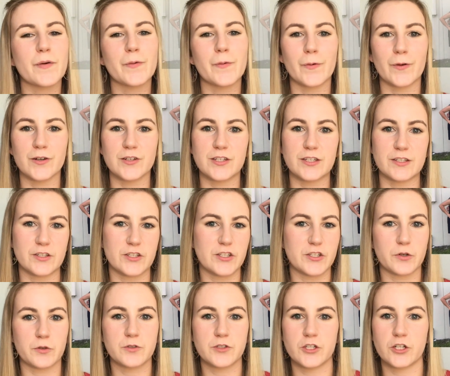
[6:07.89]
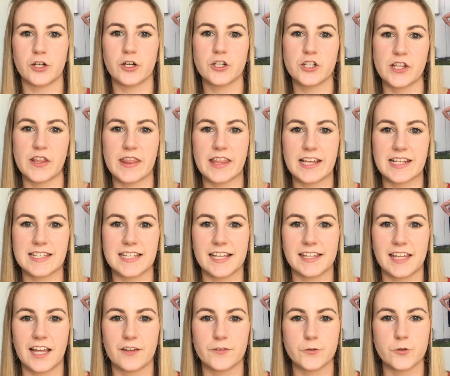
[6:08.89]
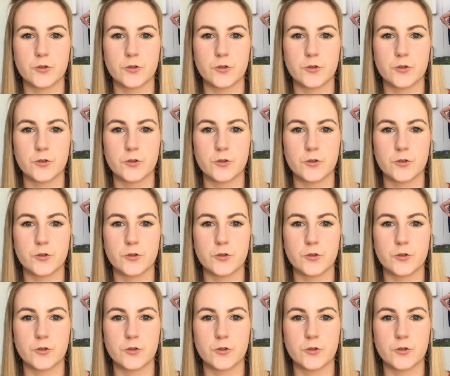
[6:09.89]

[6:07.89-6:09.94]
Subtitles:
or just to church and things like that.